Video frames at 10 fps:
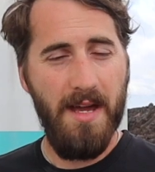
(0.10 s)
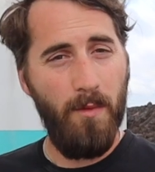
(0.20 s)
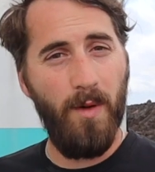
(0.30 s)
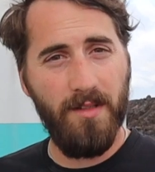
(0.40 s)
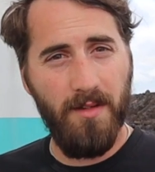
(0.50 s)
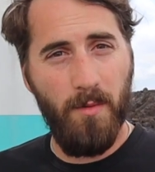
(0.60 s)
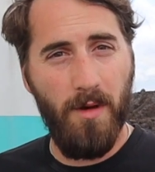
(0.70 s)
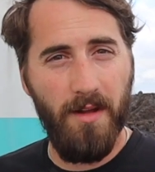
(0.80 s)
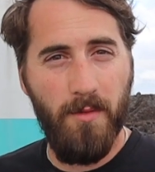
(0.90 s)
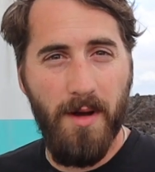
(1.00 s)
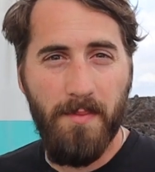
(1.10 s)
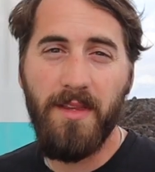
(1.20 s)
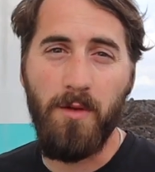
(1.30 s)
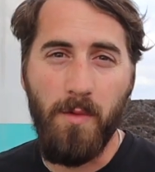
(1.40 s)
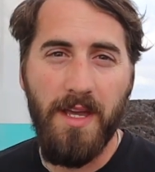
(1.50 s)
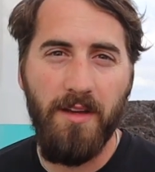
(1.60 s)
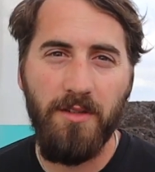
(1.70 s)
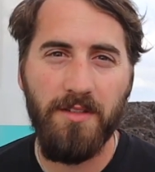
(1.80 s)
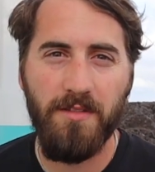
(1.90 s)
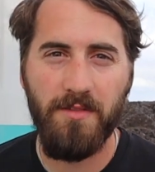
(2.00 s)
What water equipment do we
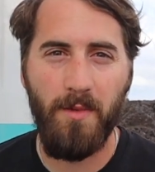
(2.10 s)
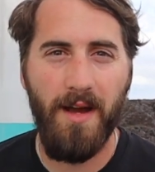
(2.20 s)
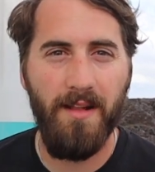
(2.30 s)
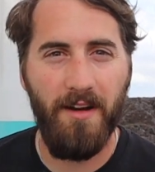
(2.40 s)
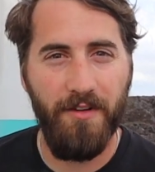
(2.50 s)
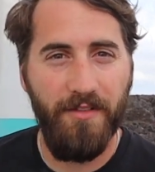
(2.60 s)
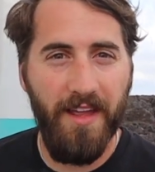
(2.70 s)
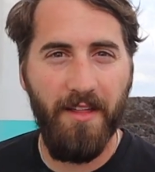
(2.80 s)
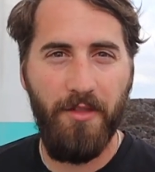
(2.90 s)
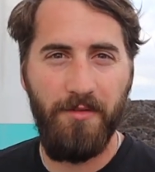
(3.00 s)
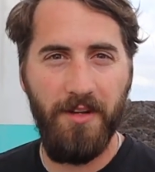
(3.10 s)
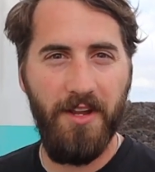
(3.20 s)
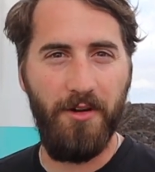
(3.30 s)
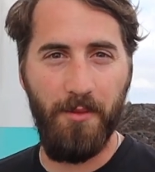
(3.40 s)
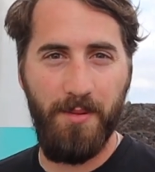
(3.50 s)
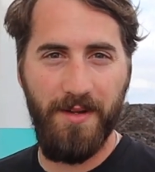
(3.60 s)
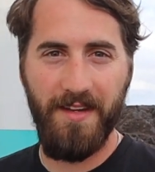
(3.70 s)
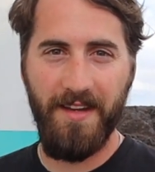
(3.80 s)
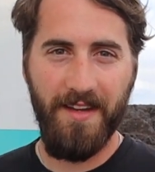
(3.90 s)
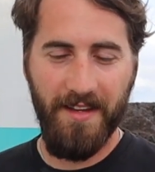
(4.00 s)
use while RVing through Europe?
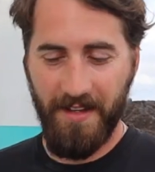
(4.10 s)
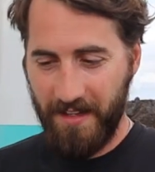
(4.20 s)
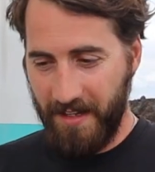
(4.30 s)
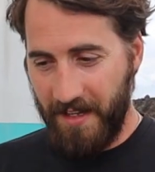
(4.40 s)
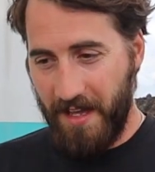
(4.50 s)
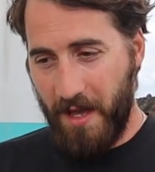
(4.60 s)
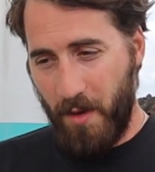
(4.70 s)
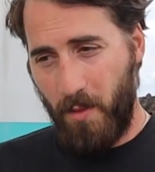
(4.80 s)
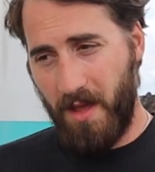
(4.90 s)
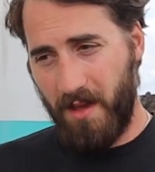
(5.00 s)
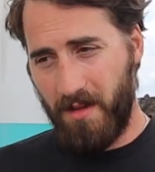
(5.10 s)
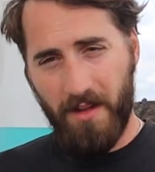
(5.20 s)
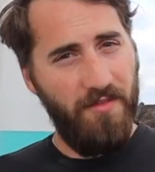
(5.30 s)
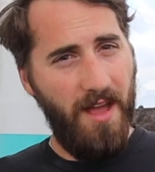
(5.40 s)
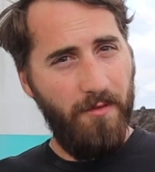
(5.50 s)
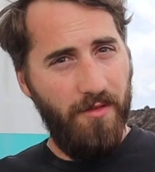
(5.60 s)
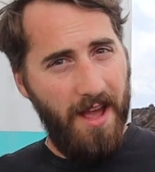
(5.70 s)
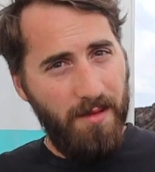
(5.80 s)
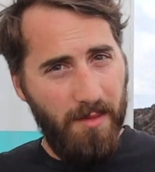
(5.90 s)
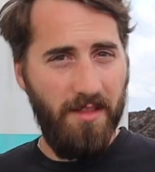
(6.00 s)
We live now for
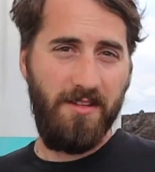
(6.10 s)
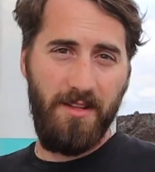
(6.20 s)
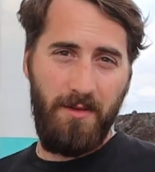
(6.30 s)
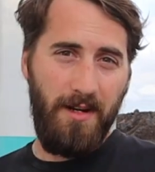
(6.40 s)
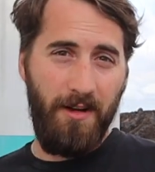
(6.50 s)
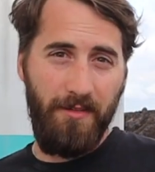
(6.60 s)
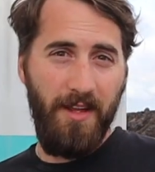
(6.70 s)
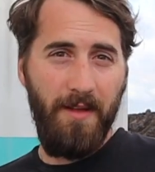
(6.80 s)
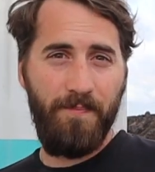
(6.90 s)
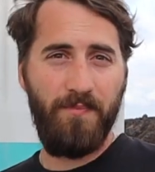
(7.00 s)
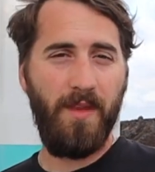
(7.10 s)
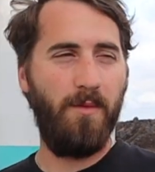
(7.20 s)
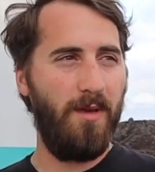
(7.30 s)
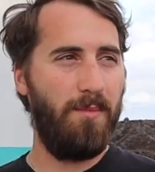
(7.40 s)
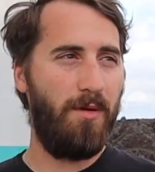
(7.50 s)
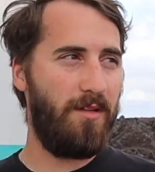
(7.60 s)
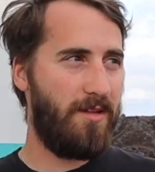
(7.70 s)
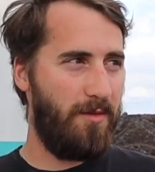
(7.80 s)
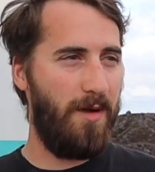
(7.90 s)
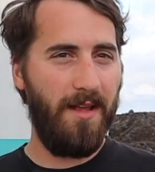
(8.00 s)
8 months in our RV. We
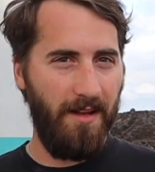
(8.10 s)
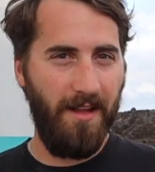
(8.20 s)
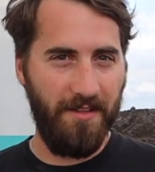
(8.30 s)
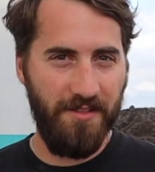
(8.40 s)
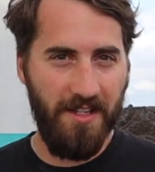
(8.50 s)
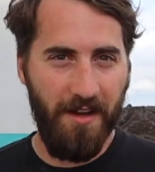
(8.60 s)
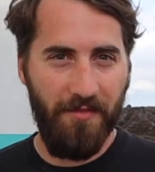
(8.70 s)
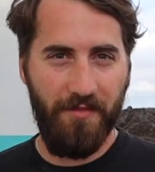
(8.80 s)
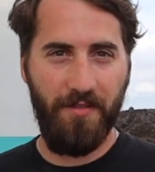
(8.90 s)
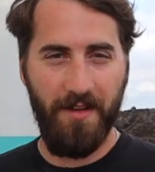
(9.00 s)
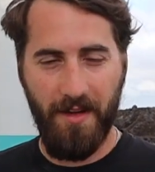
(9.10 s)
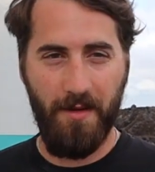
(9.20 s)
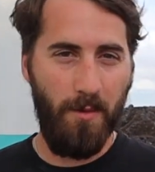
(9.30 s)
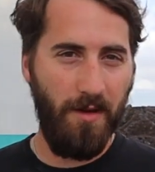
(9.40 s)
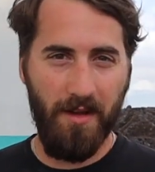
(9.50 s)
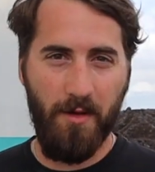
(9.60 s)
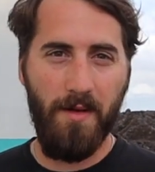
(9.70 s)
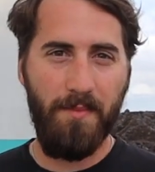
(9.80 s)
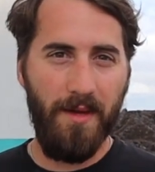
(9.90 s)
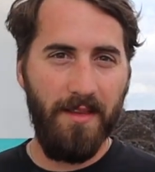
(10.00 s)
bought quite a lot of stuff, water
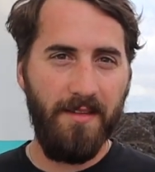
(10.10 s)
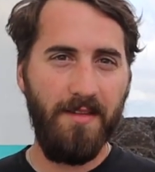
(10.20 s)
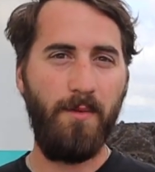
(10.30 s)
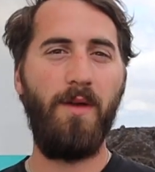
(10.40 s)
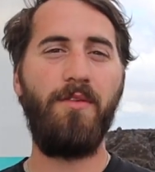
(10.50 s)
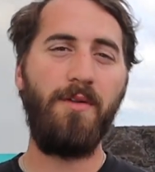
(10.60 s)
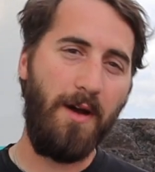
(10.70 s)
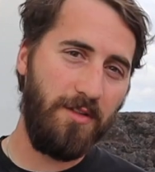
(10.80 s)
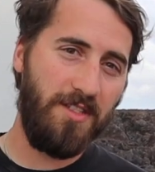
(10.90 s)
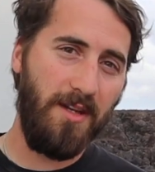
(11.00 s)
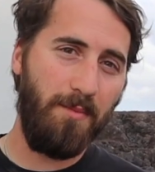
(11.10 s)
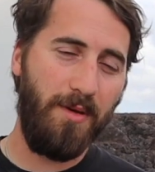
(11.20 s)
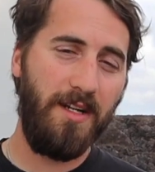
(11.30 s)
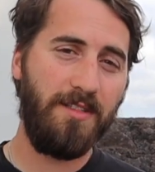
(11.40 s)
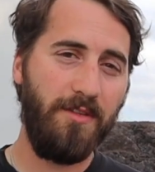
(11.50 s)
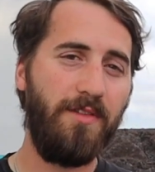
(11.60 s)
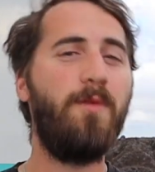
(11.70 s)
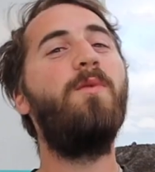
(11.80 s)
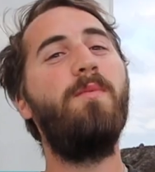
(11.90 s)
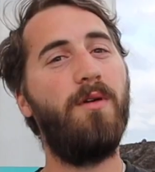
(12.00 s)
equipment. We threw out some parts of
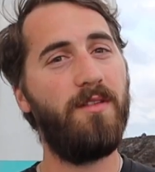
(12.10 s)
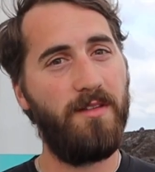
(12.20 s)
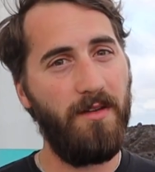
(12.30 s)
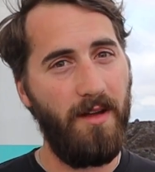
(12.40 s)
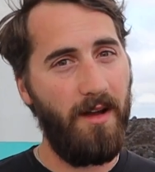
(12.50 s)
it. We bought